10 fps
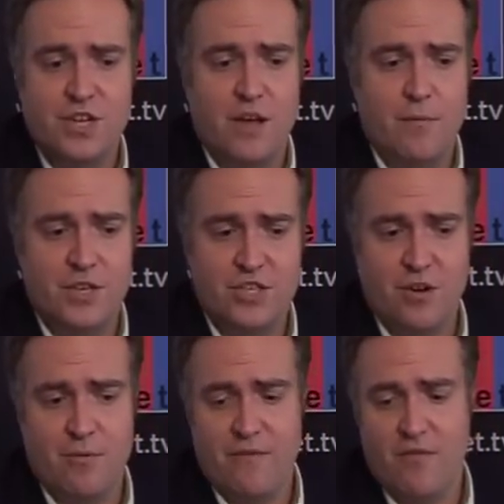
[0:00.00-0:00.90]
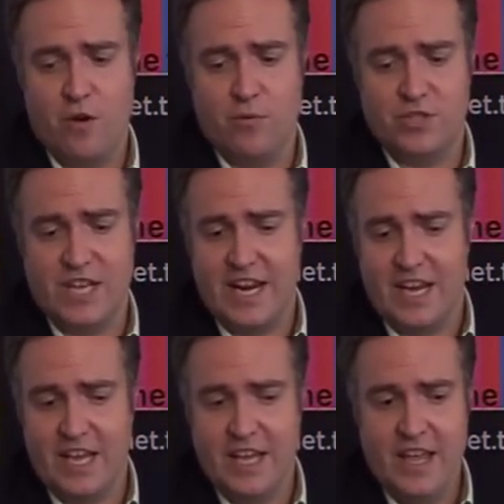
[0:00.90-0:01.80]
It's going to be available to
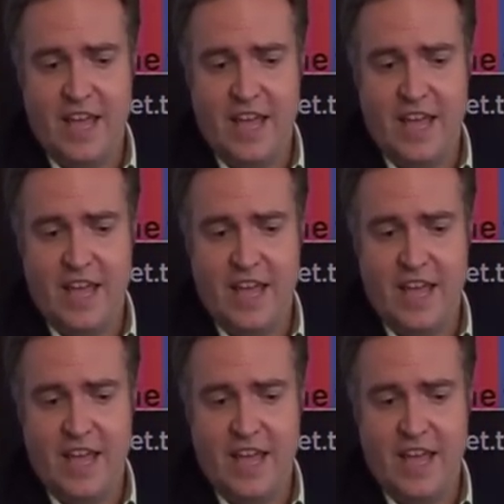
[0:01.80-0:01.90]
any